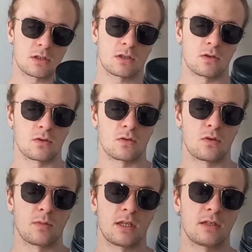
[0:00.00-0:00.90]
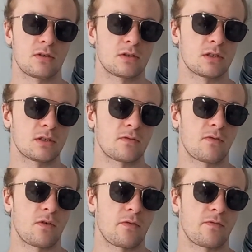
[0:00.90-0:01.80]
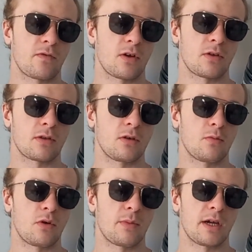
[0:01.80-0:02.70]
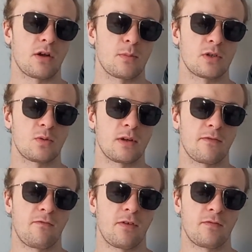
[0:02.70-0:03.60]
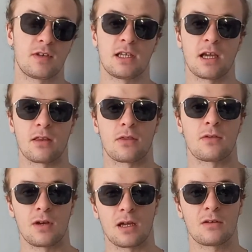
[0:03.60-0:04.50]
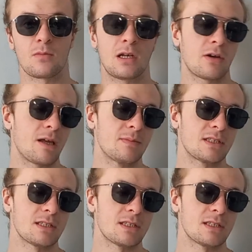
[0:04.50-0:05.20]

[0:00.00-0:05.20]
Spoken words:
So normally doses of theobromine are between 50 and 300 milligrams.